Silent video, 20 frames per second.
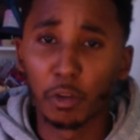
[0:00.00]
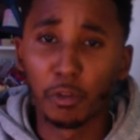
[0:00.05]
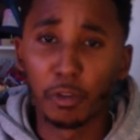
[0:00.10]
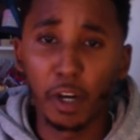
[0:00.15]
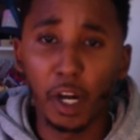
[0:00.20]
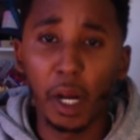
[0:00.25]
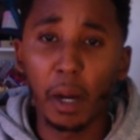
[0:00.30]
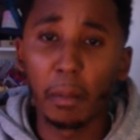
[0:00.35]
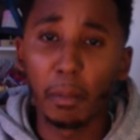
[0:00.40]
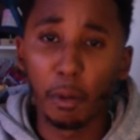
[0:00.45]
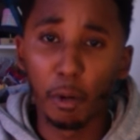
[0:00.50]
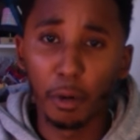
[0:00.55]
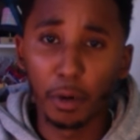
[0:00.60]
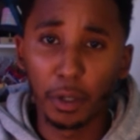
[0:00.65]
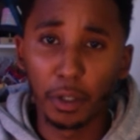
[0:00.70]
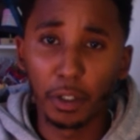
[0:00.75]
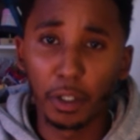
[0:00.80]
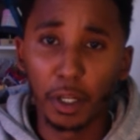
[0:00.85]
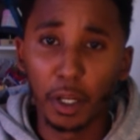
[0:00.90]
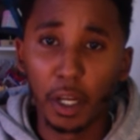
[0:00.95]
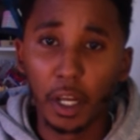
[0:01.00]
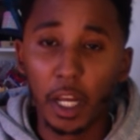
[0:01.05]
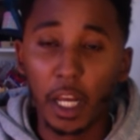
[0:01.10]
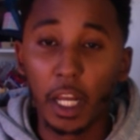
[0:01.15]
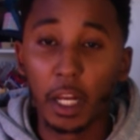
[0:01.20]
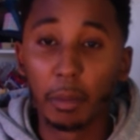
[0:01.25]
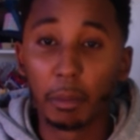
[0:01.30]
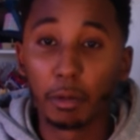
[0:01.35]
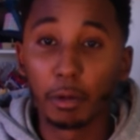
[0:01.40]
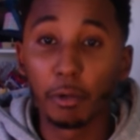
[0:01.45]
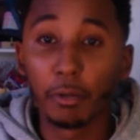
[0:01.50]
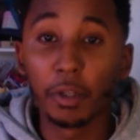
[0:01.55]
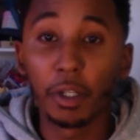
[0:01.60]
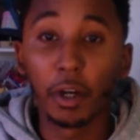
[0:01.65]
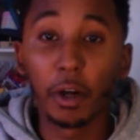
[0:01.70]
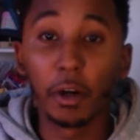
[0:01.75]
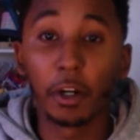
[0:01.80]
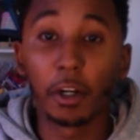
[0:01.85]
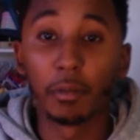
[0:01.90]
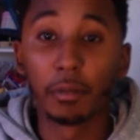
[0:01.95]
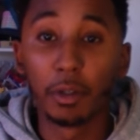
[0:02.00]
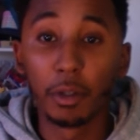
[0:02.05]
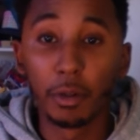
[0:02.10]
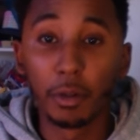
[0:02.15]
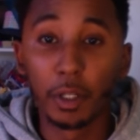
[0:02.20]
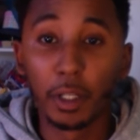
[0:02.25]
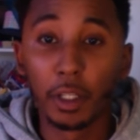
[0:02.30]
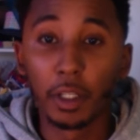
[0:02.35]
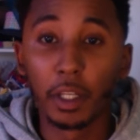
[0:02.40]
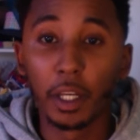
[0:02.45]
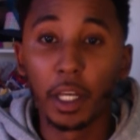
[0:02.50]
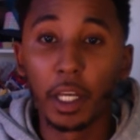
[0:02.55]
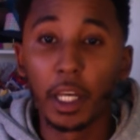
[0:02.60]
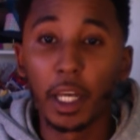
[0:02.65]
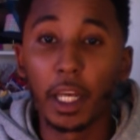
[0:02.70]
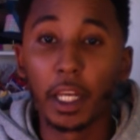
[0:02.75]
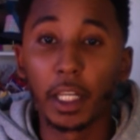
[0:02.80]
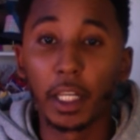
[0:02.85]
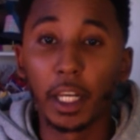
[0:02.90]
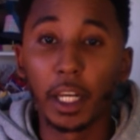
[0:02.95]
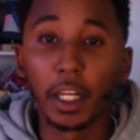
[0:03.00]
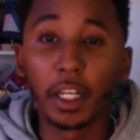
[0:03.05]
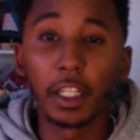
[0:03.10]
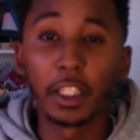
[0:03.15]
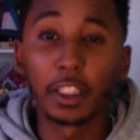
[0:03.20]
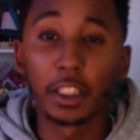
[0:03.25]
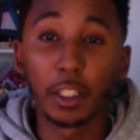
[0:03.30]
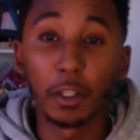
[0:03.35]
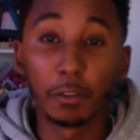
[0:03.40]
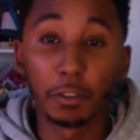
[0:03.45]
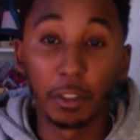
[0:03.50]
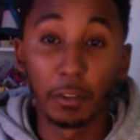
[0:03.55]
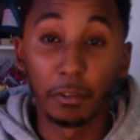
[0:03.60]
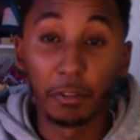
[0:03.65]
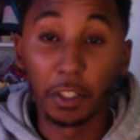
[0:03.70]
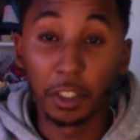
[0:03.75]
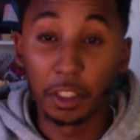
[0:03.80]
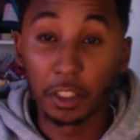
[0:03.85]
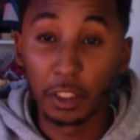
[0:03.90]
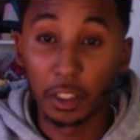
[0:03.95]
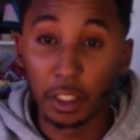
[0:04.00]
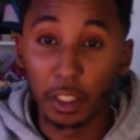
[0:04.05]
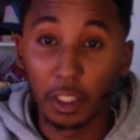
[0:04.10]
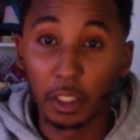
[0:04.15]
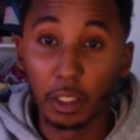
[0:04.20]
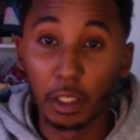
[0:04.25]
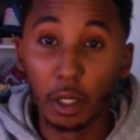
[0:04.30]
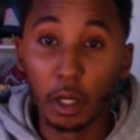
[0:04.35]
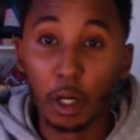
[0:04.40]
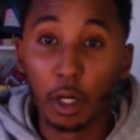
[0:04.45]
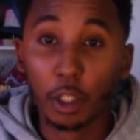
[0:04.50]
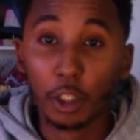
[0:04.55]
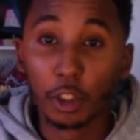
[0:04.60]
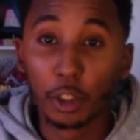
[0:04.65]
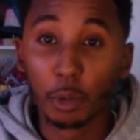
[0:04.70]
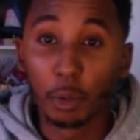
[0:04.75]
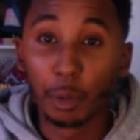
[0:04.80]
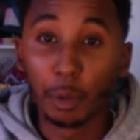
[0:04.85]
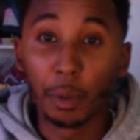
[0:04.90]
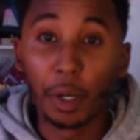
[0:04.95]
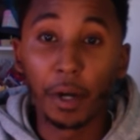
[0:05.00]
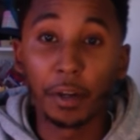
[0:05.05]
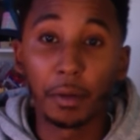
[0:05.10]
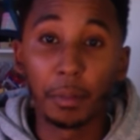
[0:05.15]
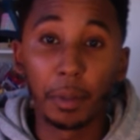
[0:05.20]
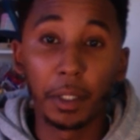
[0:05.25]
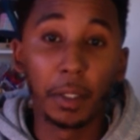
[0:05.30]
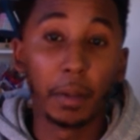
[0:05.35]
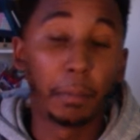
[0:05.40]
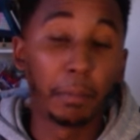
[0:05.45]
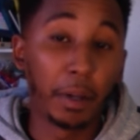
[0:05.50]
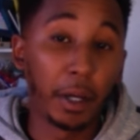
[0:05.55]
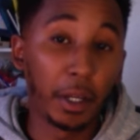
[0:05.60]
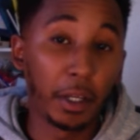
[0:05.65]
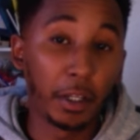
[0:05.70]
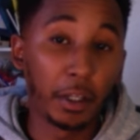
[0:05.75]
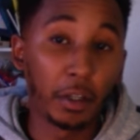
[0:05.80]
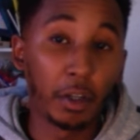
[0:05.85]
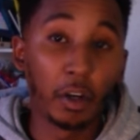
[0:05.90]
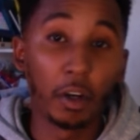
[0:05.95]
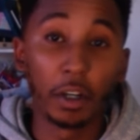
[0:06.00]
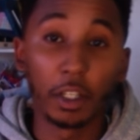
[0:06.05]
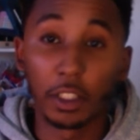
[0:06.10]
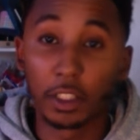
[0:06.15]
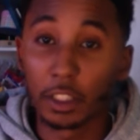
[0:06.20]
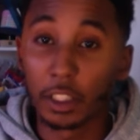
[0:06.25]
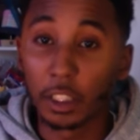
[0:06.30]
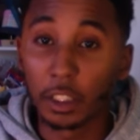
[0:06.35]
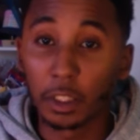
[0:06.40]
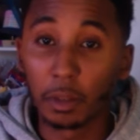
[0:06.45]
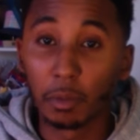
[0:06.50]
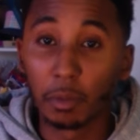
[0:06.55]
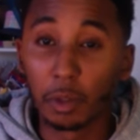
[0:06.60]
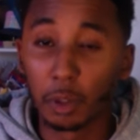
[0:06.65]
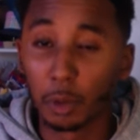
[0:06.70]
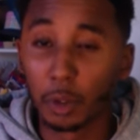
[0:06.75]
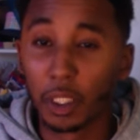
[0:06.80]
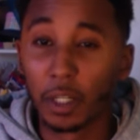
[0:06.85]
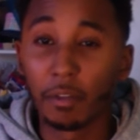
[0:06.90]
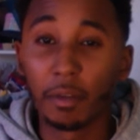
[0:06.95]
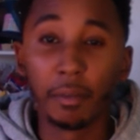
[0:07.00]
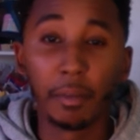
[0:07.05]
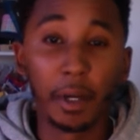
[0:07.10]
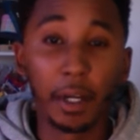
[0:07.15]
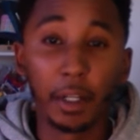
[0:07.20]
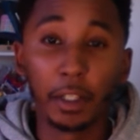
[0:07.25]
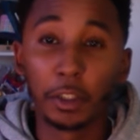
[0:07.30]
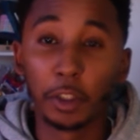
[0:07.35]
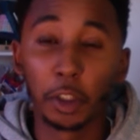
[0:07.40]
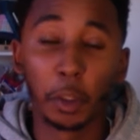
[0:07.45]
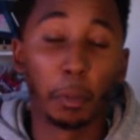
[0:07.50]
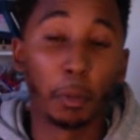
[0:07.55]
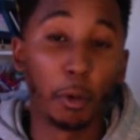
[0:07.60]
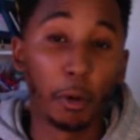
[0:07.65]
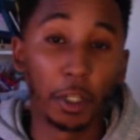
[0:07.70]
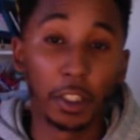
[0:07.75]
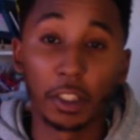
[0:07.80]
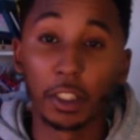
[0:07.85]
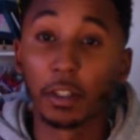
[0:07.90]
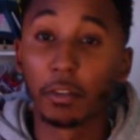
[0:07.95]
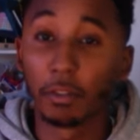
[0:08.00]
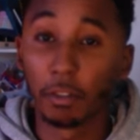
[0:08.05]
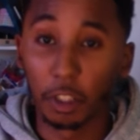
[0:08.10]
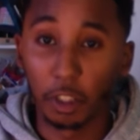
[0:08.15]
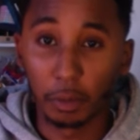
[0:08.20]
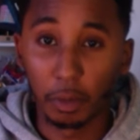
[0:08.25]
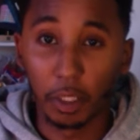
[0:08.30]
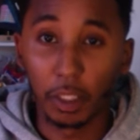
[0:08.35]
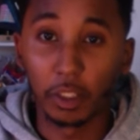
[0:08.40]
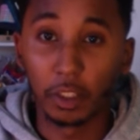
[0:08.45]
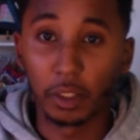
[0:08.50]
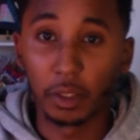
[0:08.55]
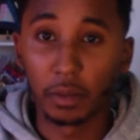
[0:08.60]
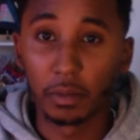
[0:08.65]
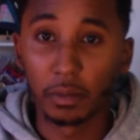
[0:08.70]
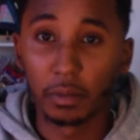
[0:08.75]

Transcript: very important in improving our community and getting this self-sufficiency so we won't have to be dependent on a system which was never made to support us in the first place.